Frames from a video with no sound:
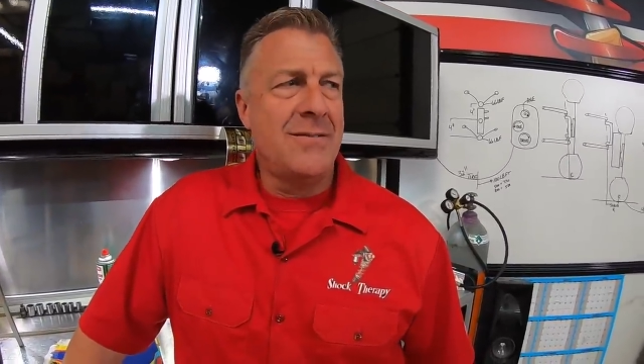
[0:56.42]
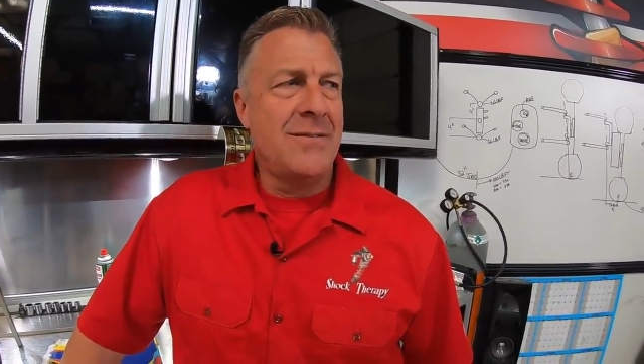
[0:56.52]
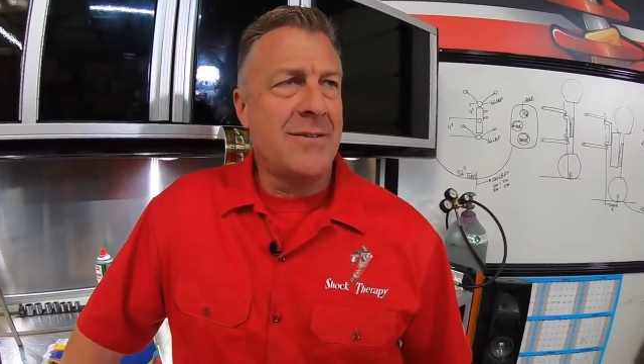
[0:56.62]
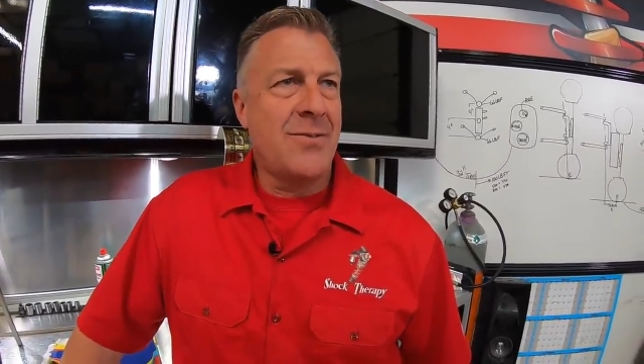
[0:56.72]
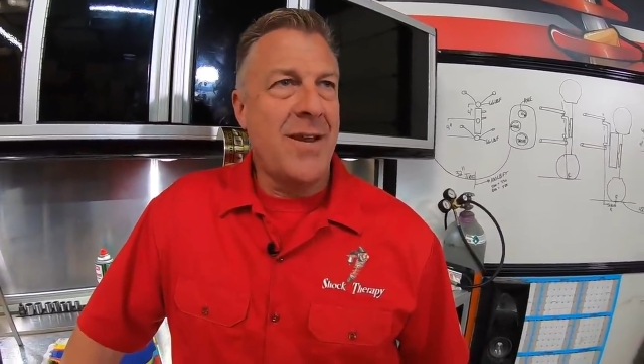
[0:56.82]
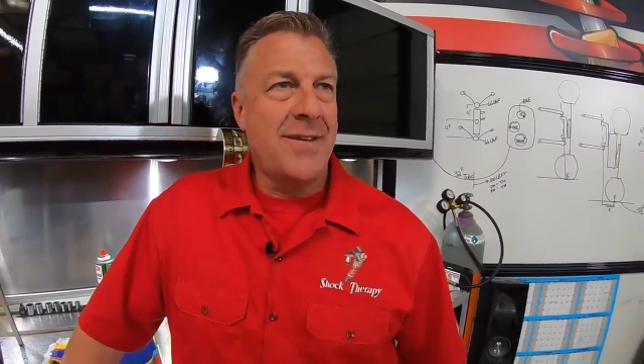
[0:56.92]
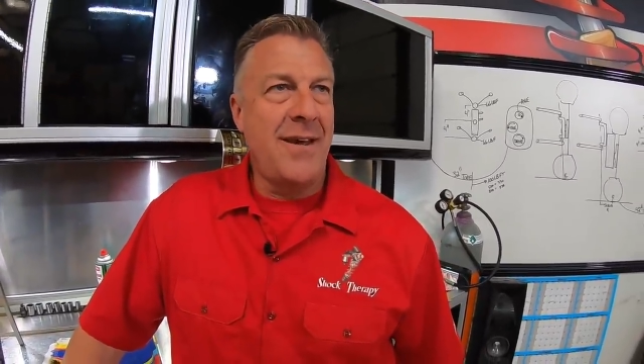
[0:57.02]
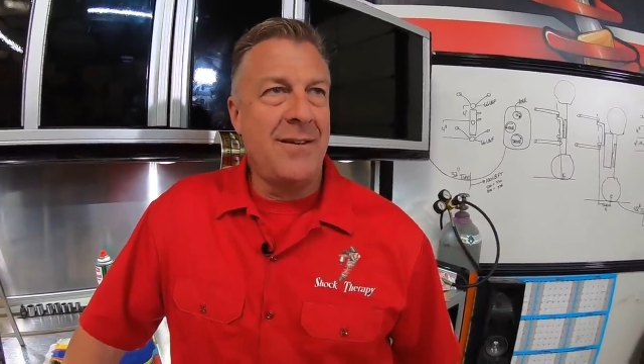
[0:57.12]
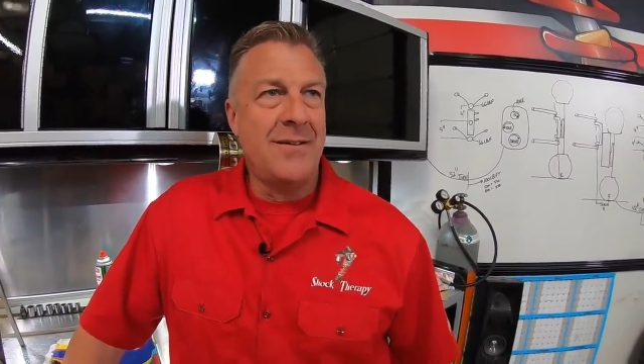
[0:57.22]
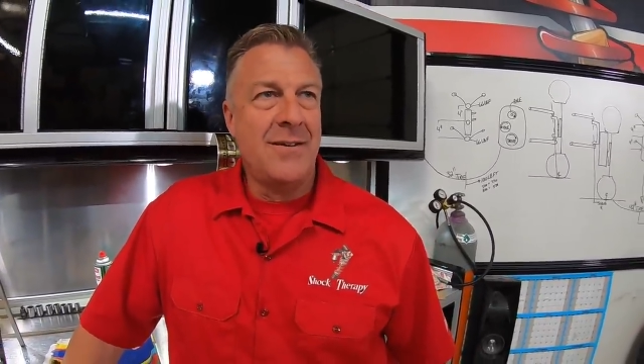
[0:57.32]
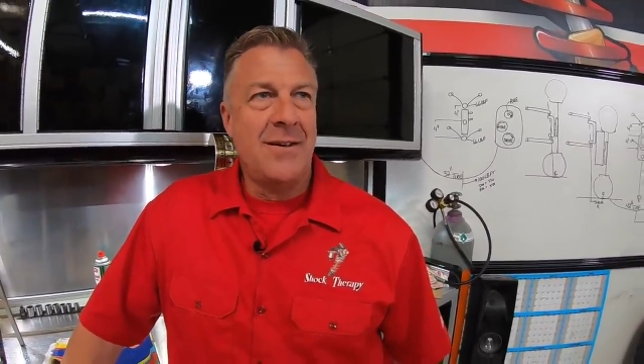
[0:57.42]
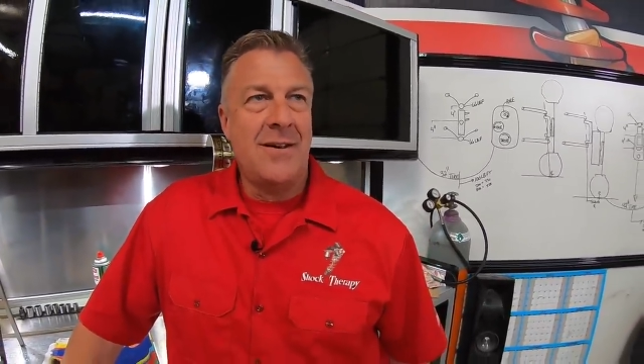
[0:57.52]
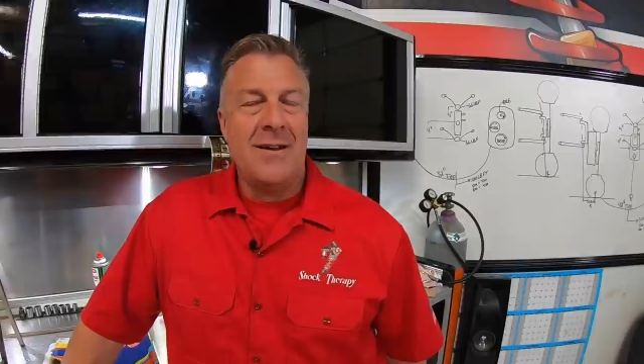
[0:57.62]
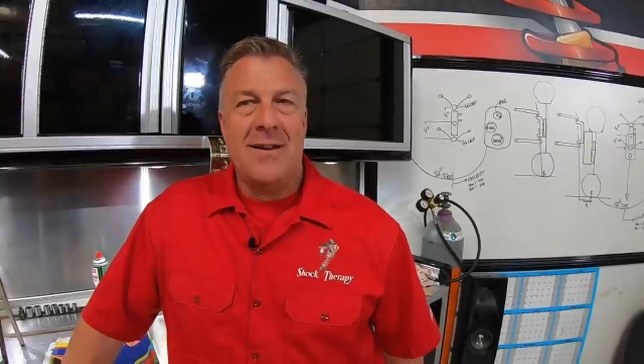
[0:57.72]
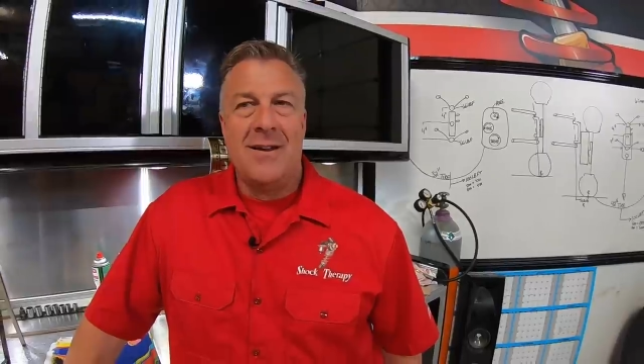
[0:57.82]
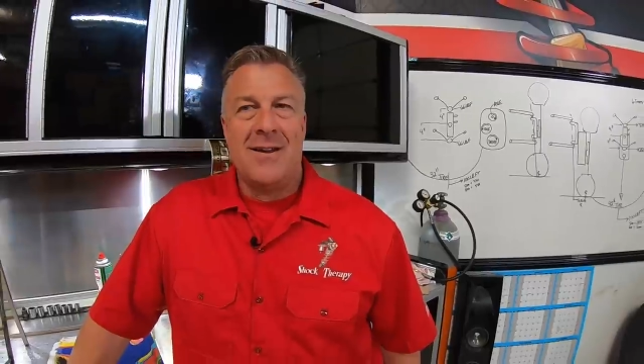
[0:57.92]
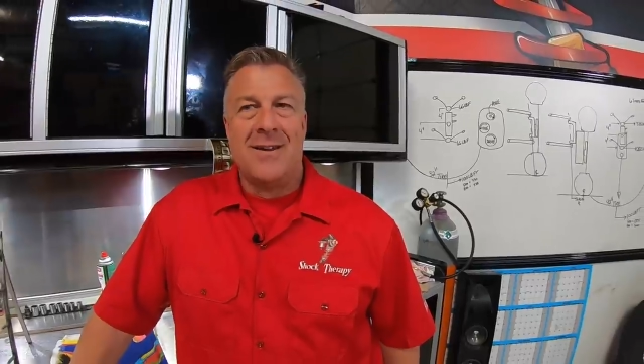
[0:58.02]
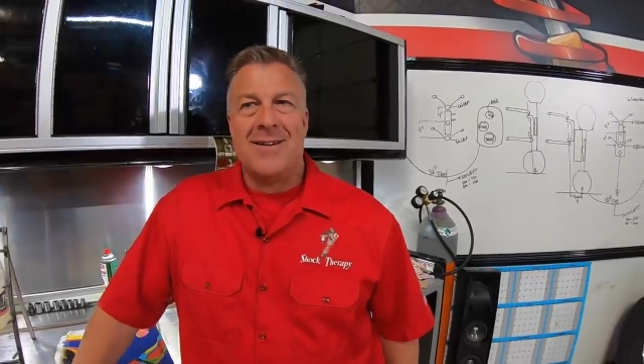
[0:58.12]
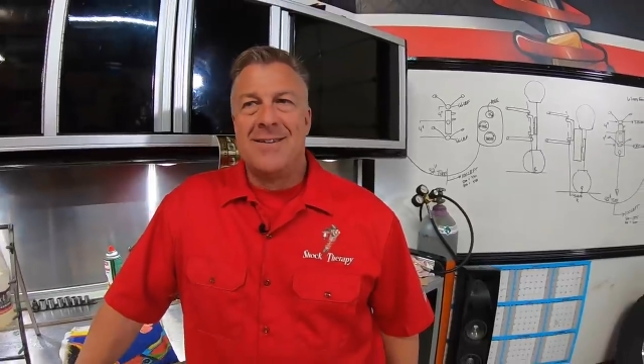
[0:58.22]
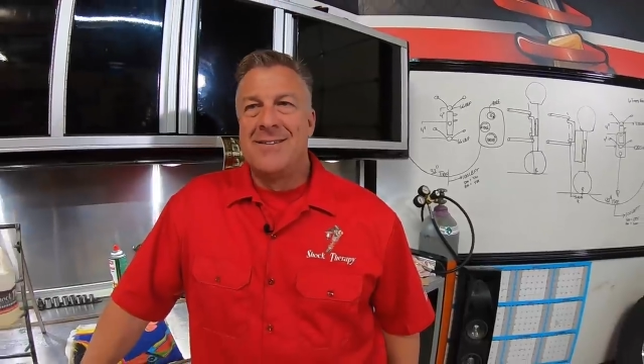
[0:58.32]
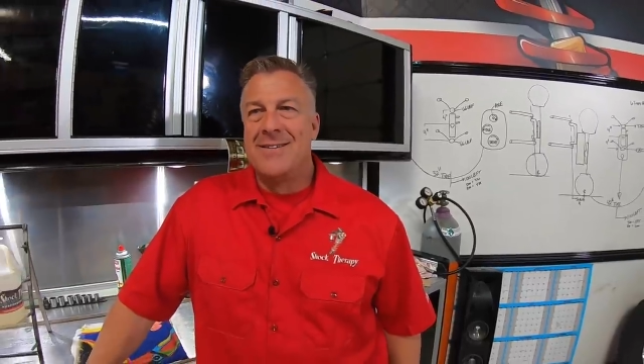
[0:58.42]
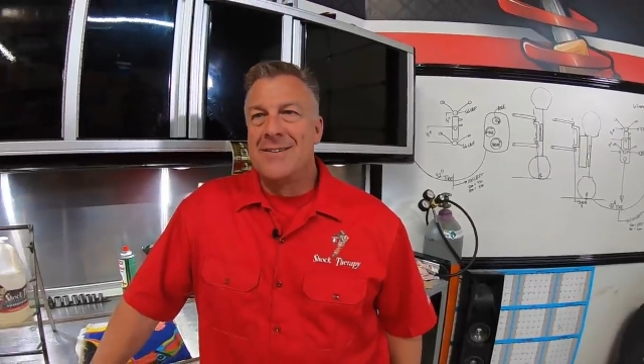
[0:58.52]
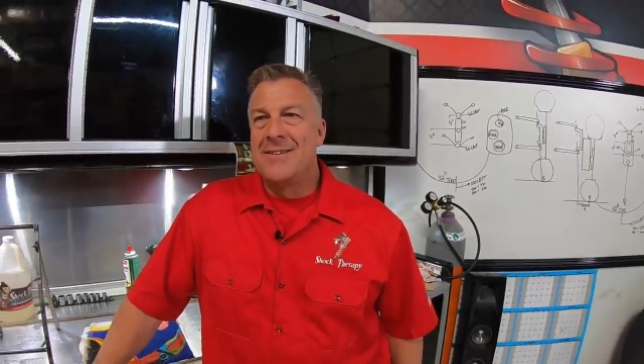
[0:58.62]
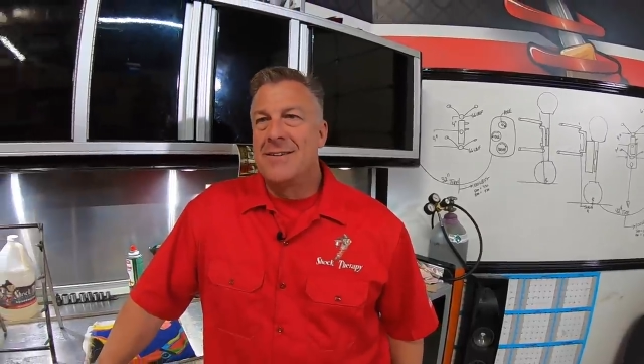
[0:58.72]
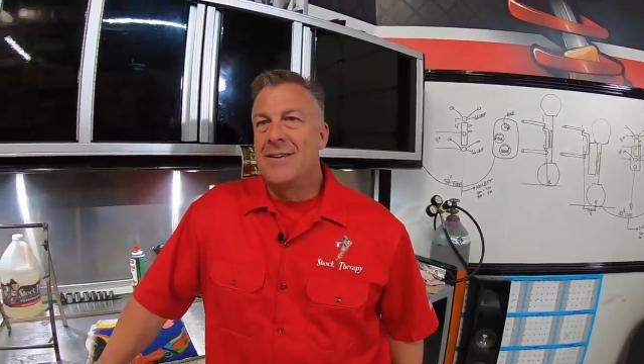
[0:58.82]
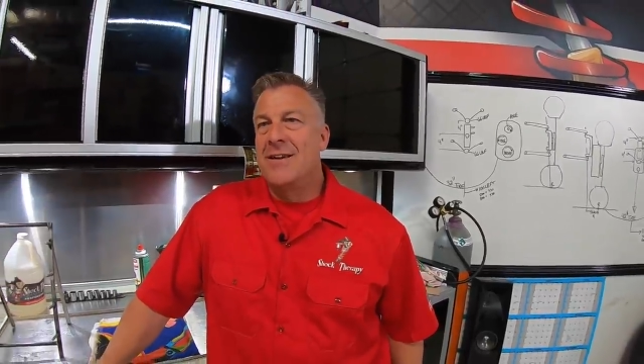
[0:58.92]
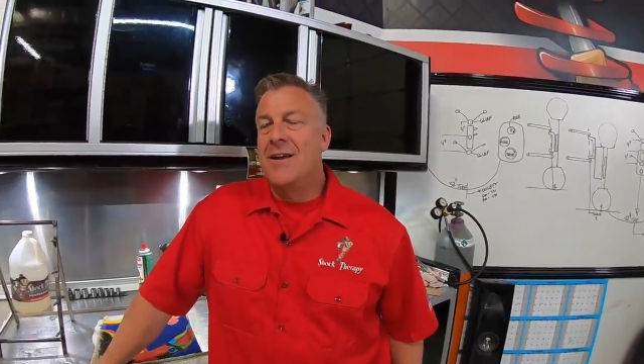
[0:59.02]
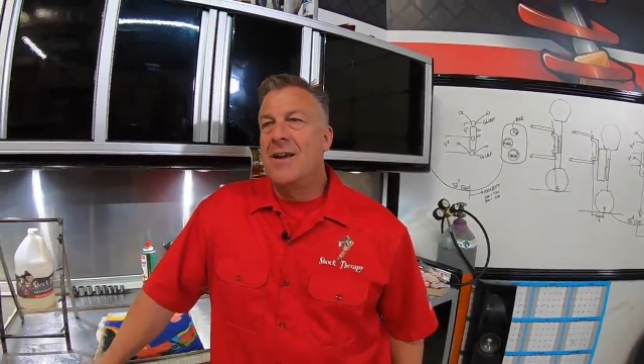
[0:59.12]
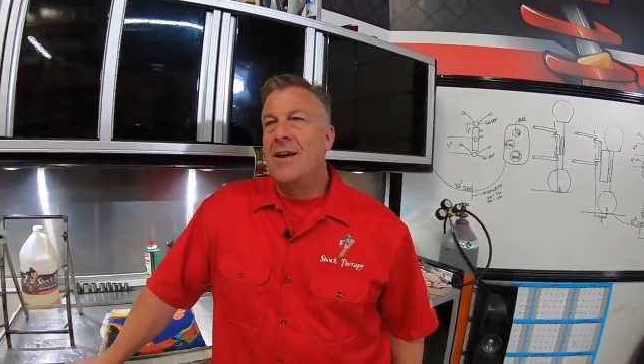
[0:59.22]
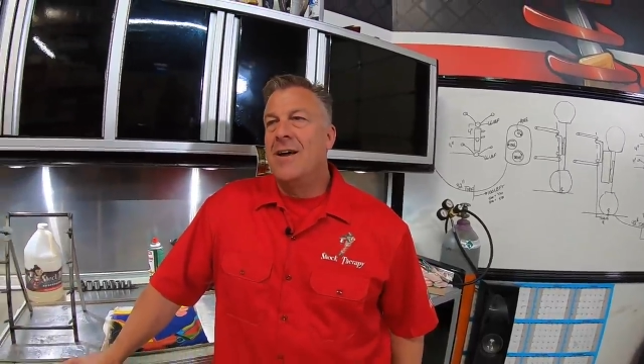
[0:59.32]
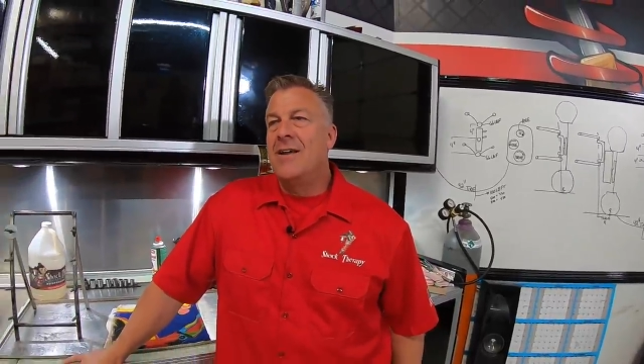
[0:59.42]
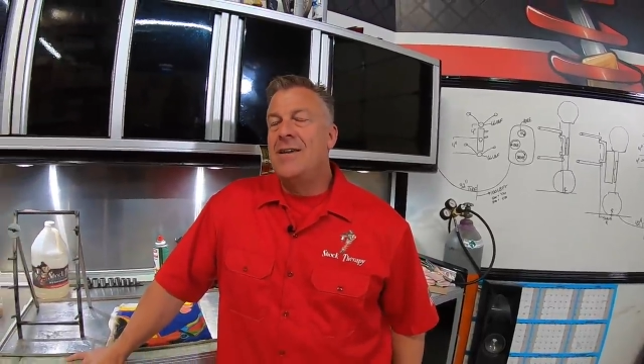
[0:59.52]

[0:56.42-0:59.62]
It is Tech right Tuesday. Day. Long past due Tech Tuesday.